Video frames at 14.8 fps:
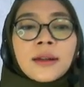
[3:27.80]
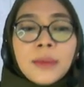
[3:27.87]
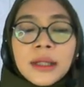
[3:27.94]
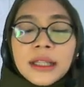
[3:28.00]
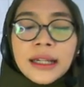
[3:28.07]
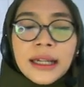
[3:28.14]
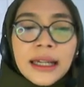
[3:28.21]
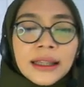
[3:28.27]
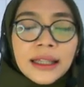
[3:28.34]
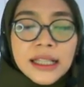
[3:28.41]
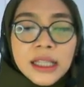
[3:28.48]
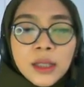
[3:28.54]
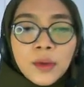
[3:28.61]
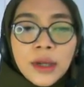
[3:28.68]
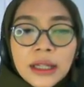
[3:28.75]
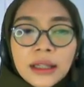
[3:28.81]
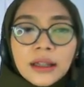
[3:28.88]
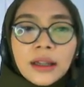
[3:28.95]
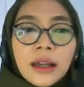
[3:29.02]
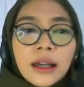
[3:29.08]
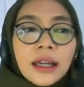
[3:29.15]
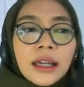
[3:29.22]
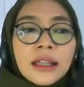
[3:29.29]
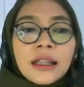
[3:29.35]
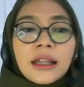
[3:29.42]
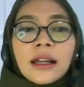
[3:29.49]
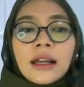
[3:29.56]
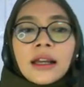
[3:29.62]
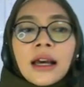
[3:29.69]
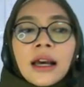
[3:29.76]
meet again next week
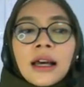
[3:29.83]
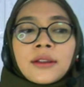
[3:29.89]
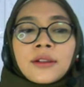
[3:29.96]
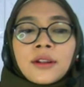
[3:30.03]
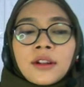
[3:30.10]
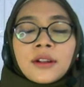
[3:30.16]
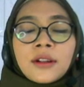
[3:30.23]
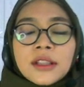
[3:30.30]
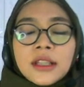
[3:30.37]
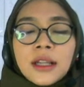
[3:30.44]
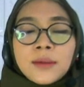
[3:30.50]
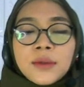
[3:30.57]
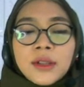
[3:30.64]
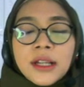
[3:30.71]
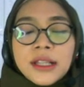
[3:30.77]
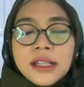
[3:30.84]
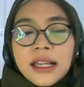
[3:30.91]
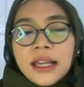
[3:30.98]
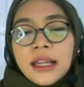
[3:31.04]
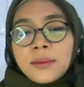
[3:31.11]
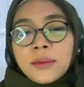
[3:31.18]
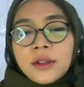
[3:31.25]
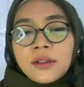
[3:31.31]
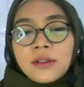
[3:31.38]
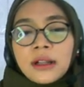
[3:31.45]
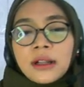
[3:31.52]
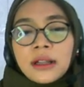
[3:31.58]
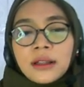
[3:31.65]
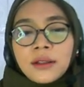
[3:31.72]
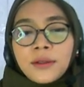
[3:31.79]
in other subjects and
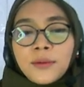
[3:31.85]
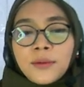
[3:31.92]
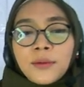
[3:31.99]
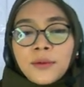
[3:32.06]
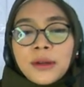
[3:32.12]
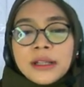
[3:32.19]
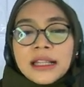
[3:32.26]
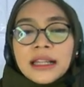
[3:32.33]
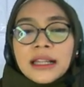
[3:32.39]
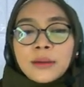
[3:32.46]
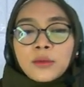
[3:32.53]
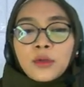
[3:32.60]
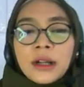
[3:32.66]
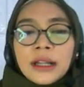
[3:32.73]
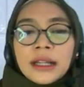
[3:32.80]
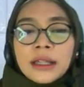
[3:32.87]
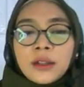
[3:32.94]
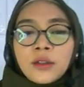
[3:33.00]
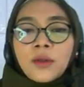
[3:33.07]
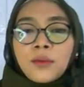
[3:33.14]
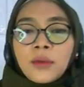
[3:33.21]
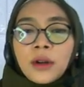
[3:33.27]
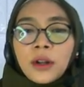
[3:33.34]
material. Wassalamualaikum